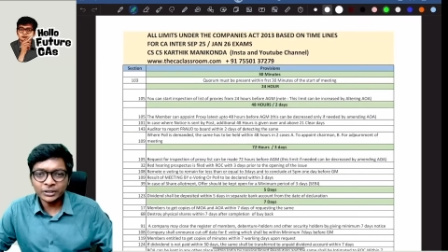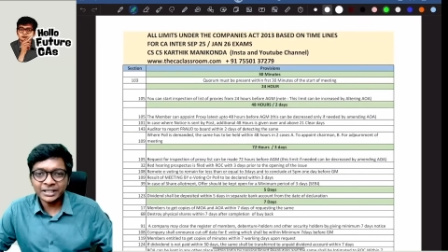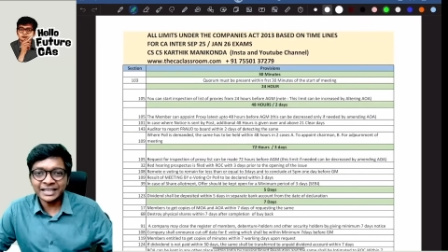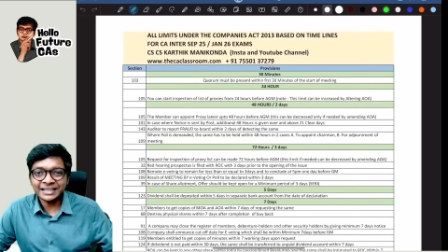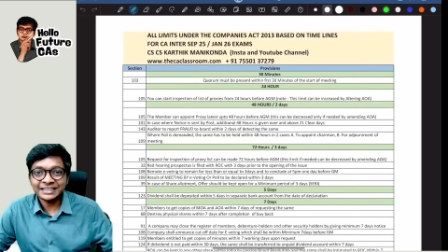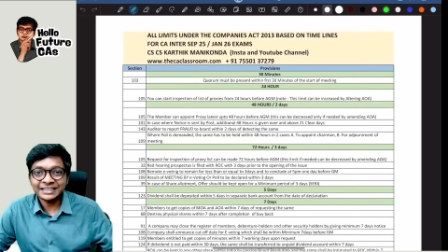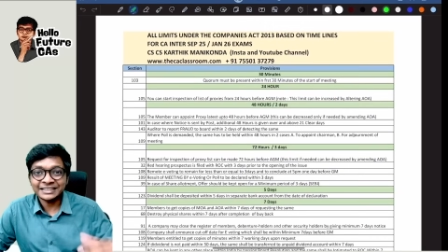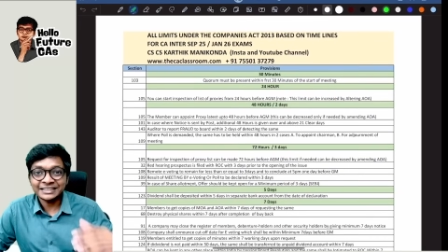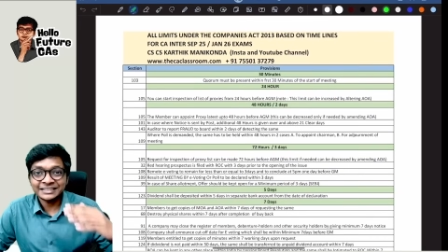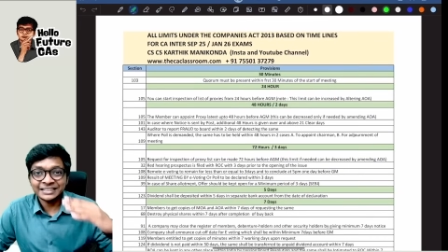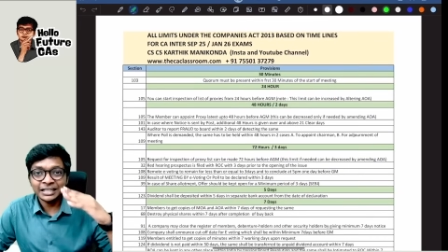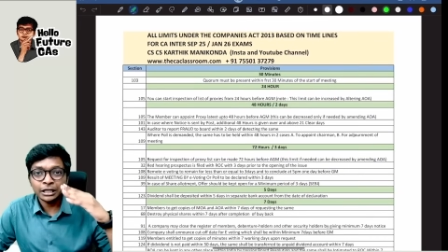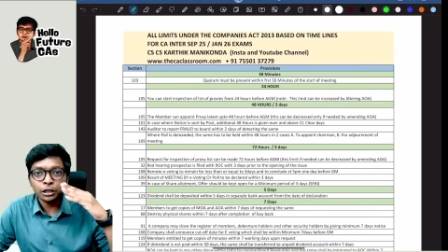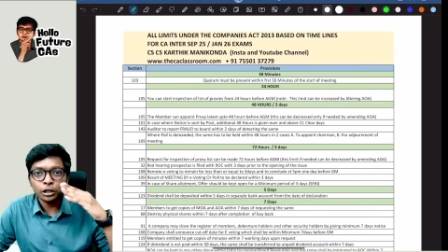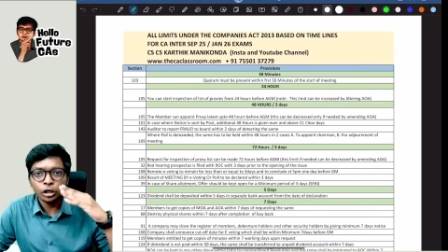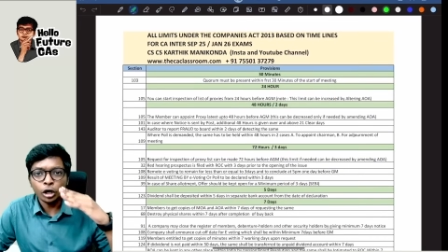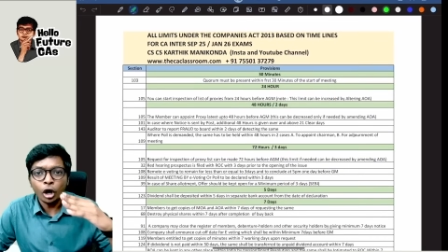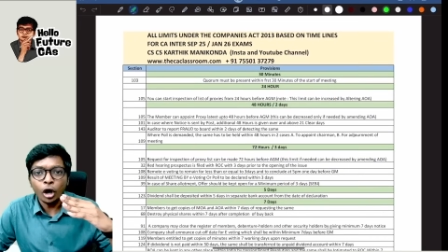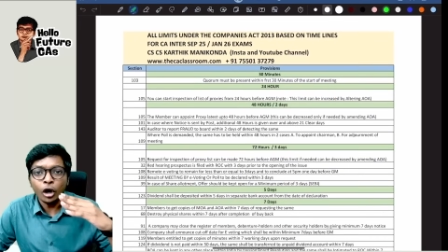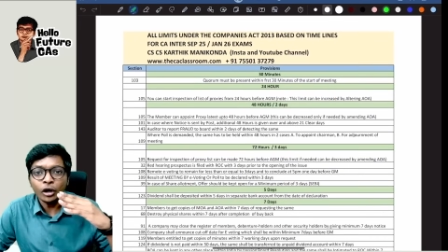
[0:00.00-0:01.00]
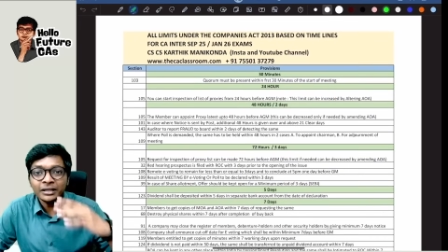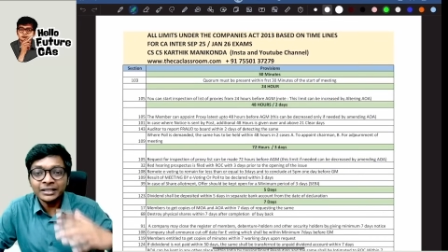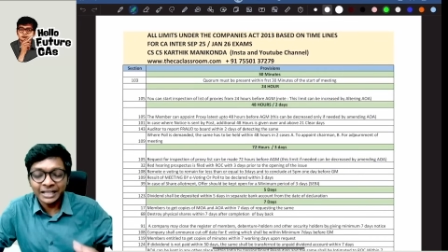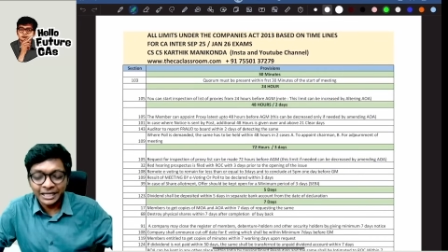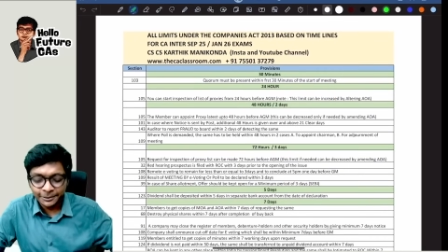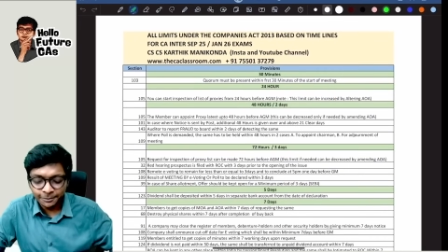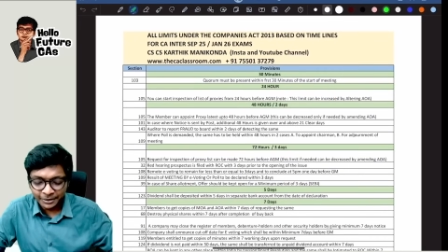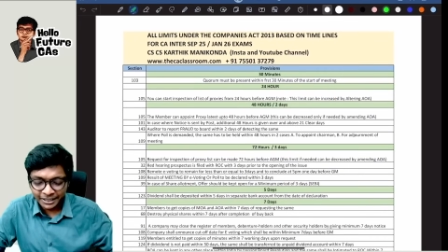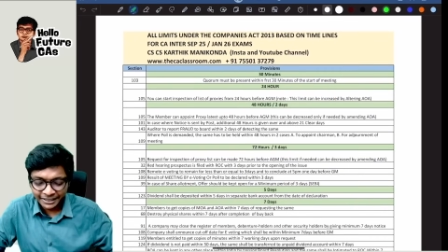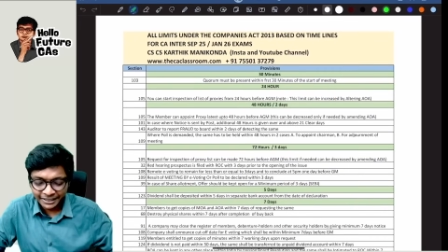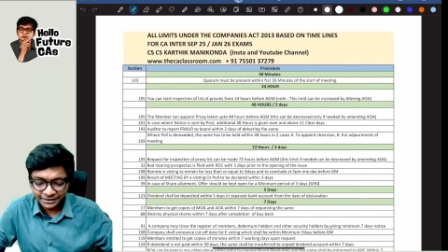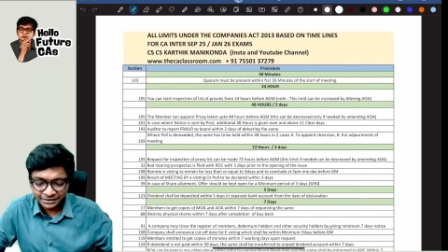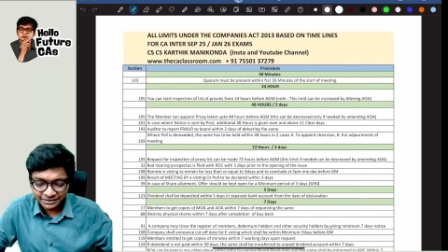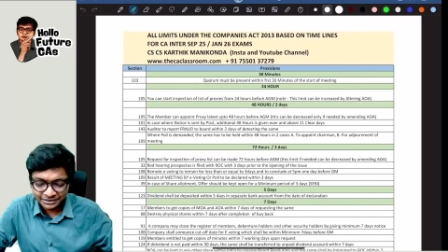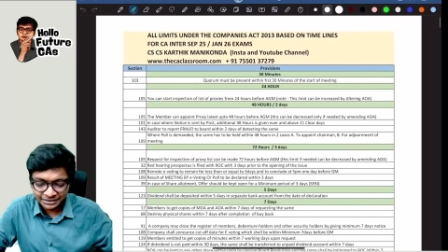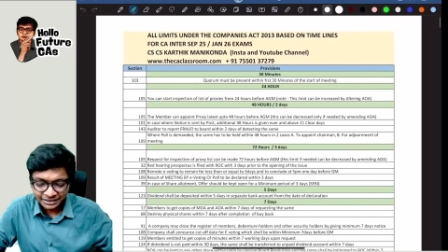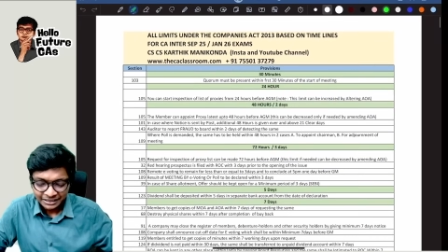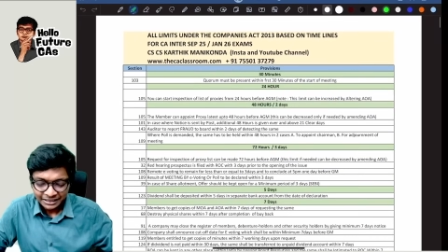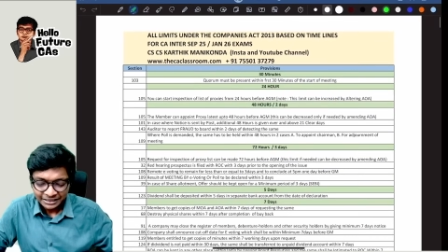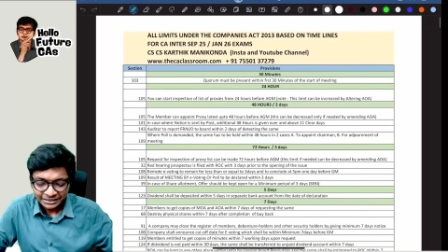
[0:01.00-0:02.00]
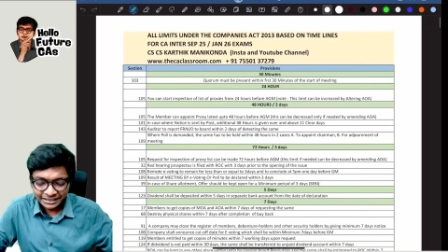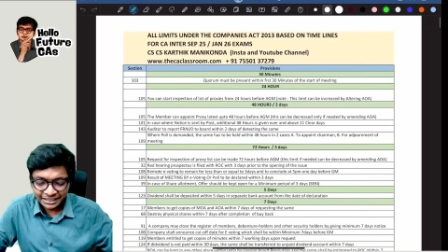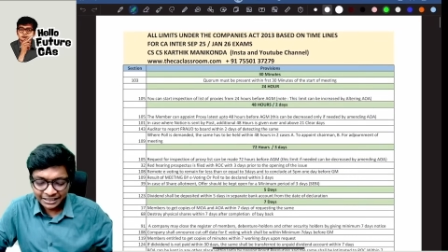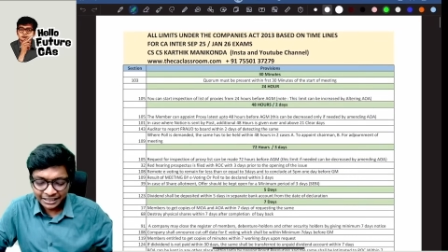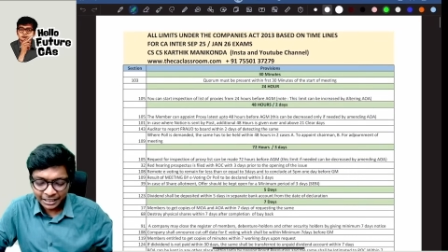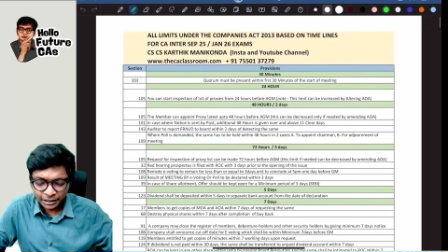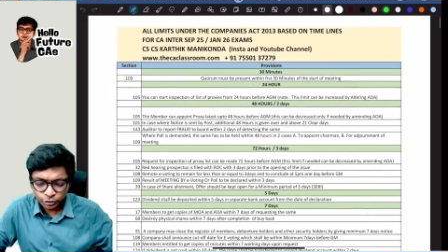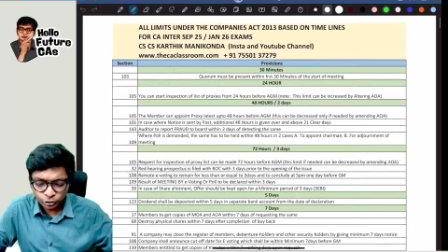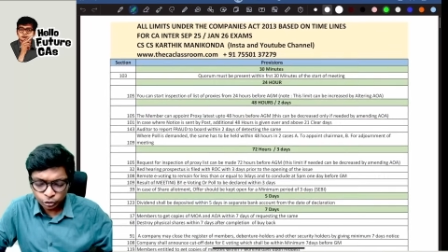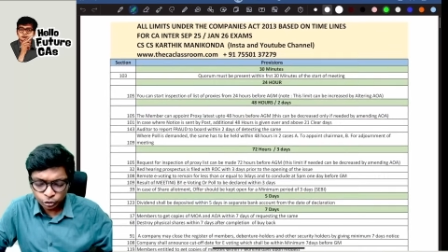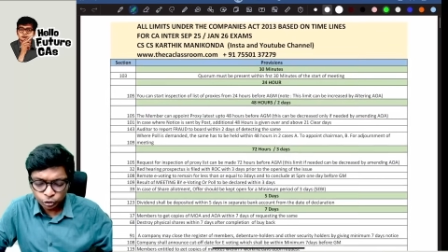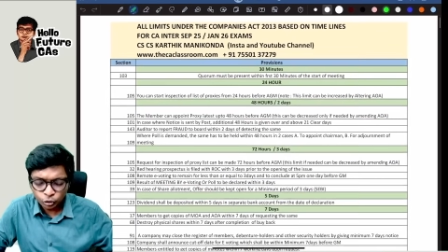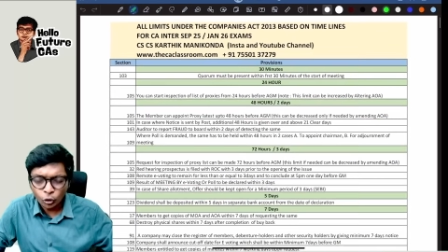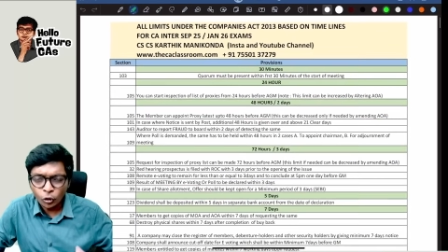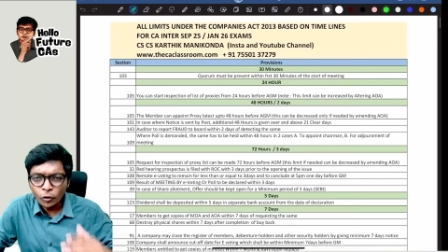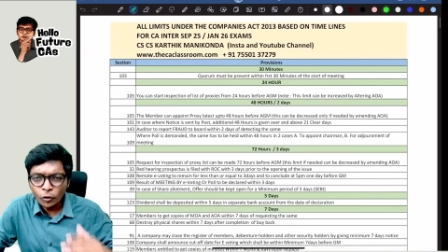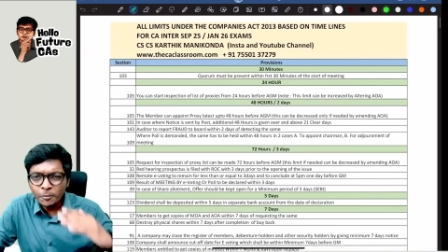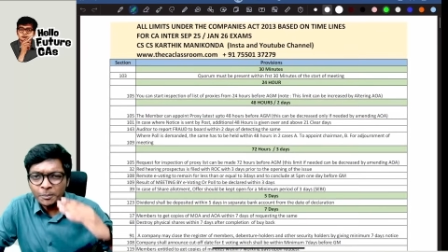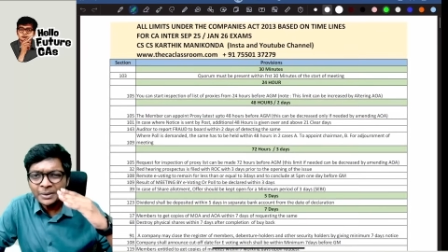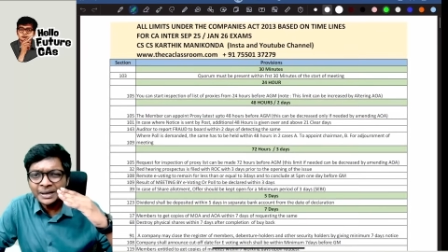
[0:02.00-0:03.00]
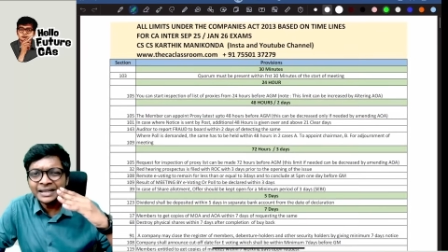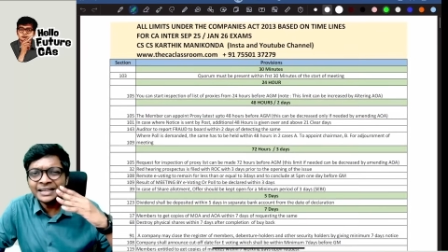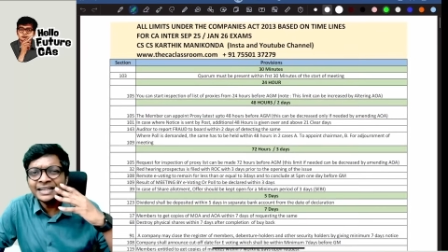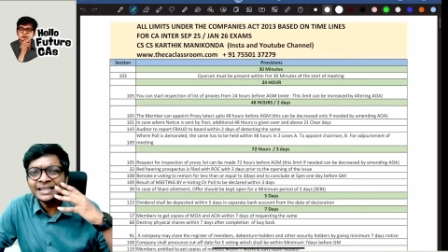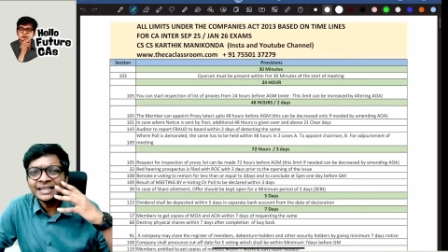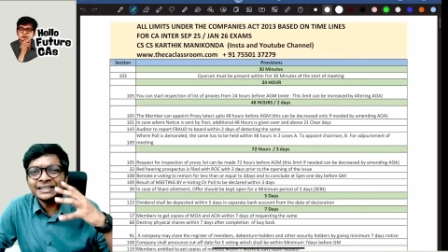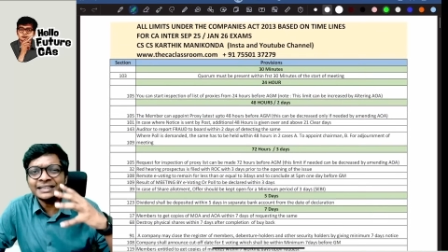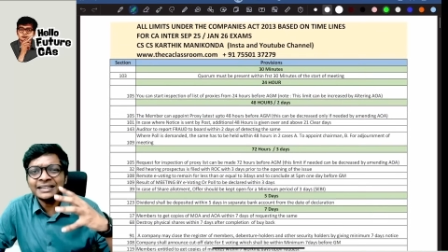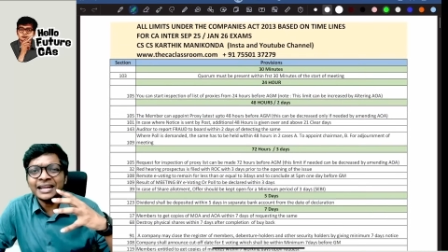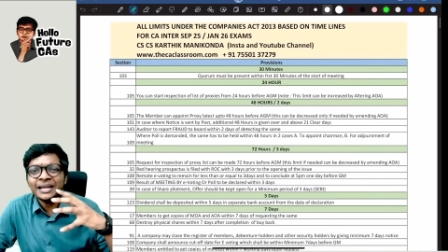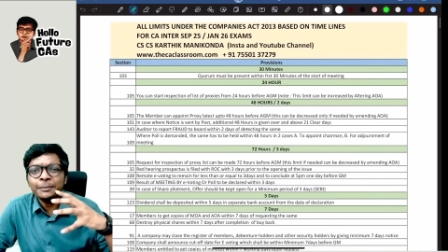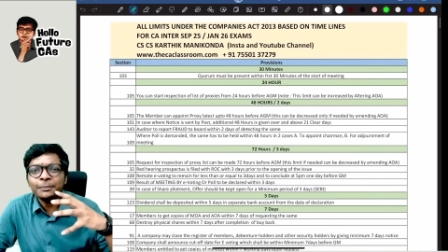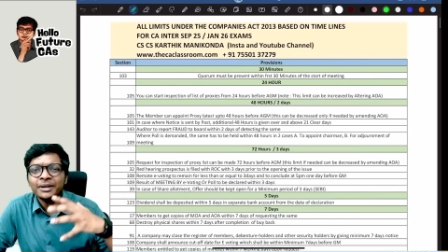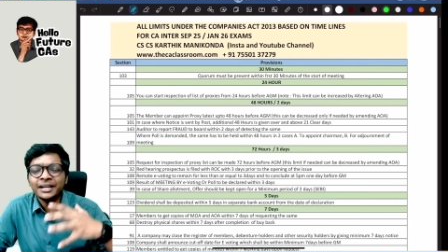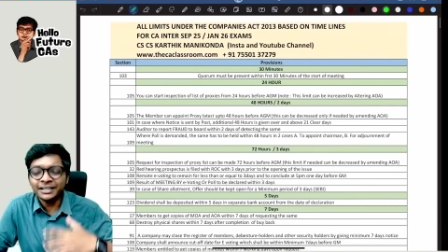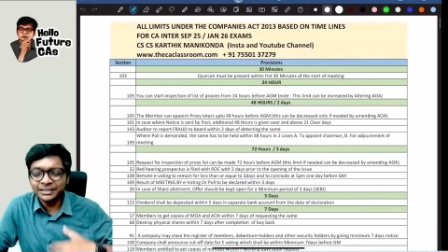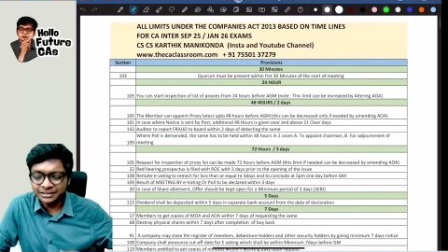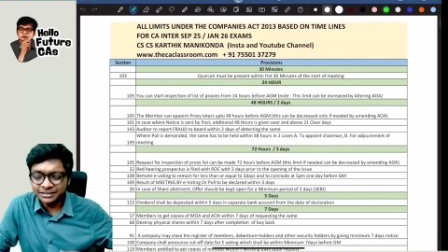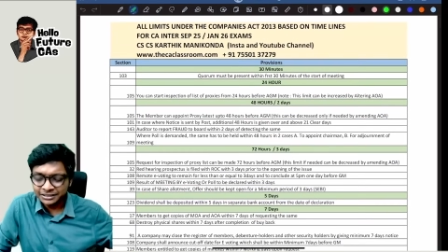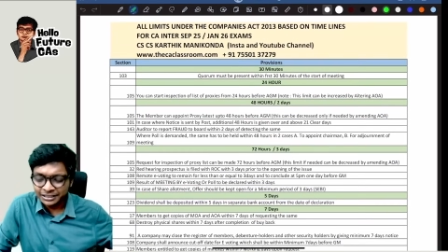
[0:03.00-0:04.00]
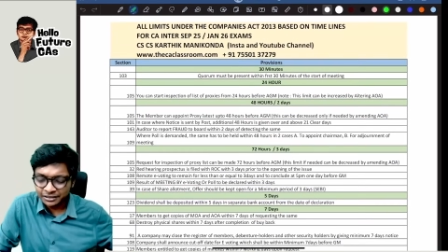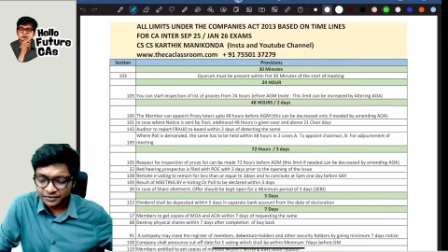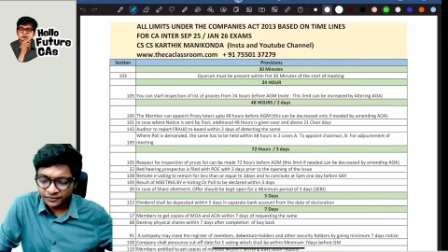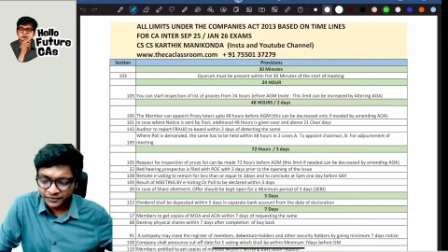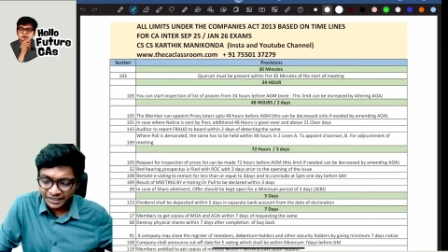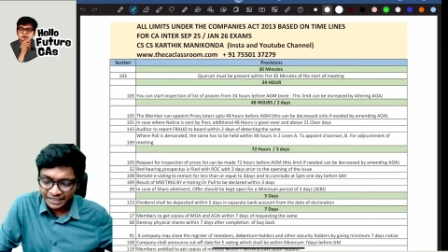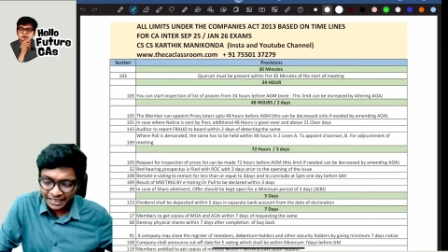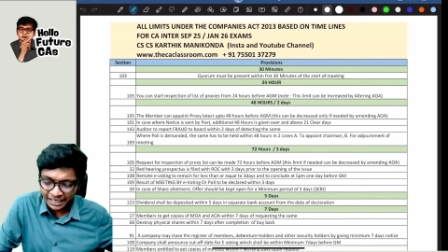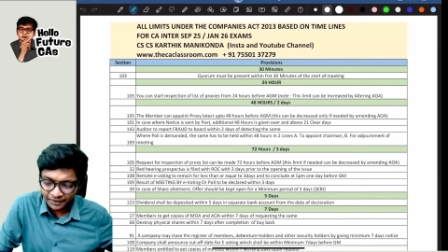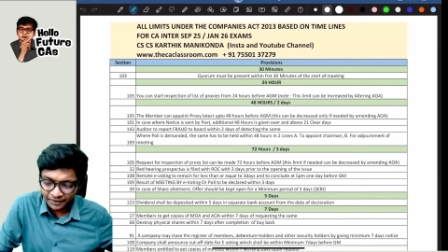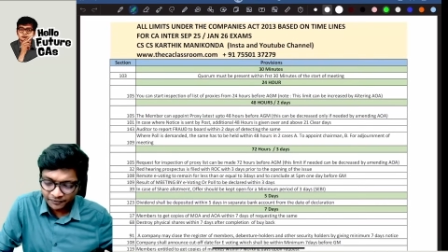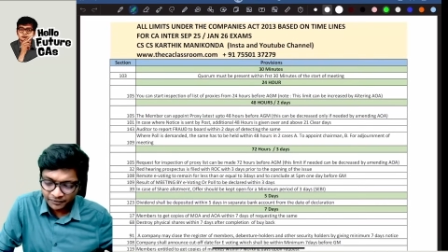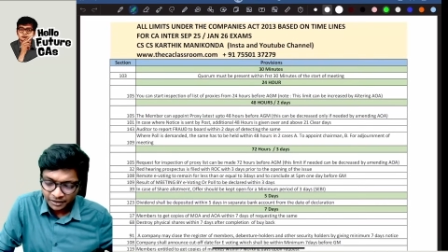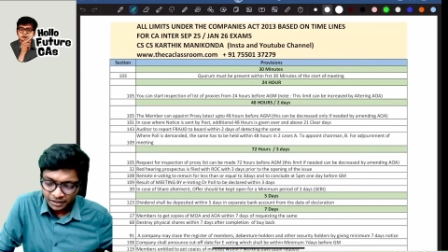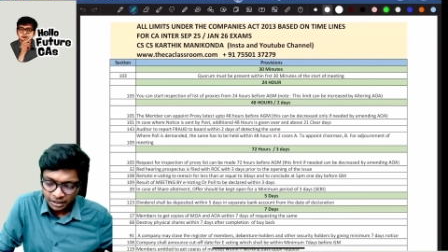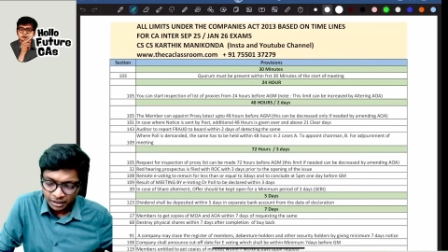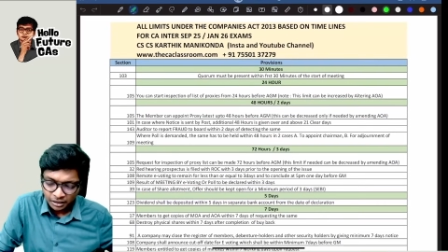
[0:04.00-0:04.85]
at the law timelines, there are so many timelines that we have.